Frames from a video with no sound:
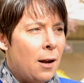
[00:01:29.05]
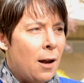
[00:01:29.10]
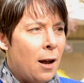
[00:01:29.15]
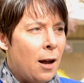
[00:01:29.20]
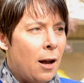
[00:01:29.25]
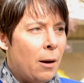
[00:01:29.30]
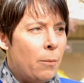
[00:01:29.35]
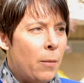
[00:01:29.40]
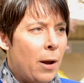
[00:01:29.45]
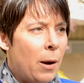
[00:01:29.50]

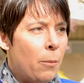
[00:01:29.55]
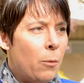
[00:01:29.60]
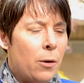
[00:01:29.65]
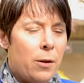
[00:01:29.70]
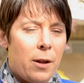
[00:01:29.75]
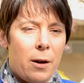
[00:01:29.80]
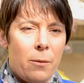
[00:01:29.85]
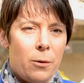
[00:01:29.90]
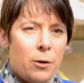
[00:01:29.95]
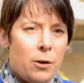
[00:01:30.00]
And
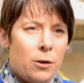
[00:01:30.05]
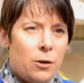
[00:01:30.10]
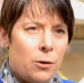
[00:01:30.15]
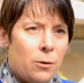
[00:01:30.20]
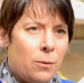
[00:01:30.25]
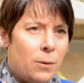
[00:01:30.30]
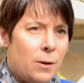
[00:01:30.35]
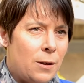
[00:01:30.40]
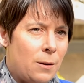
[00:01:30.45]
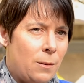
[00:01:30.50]
what they want to
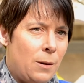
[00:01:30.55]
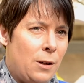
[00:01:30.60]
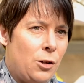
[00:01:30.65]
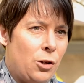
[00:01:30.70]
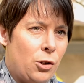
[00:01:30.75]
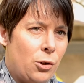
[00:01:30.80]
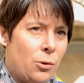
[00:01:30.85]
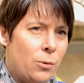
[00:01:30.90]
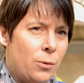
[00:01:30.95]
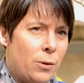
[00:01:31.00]
do is
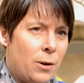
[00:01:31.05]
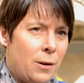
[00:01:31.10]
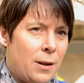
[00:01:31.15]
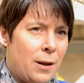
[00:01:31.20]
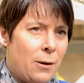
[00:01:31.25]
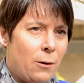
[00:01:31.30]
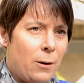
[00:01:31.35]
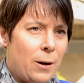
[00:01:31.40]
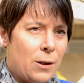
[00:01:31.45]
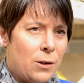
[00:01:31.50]
ensure that
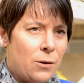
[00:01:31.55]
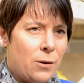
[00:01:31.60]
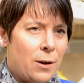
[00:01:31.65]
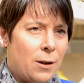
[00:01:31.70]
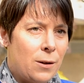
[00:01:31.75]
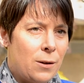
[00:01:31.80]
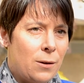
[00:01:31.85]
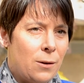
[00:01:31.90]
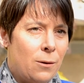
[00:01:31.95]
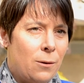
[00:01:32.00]
their
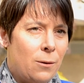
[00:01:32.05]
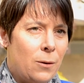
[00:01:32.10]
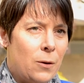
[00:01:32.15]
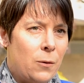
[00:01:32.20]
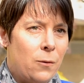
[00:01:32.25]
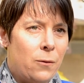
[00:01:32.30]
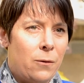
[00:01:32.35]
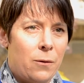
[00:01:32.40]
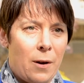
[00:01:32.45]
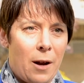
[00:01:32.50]
extracts
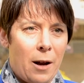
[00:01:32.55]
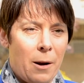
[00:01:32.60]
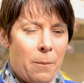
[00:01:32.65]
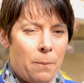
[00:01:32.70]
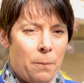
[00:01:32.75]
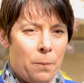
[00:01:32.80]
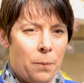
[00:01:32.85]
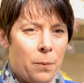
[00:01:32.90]
are of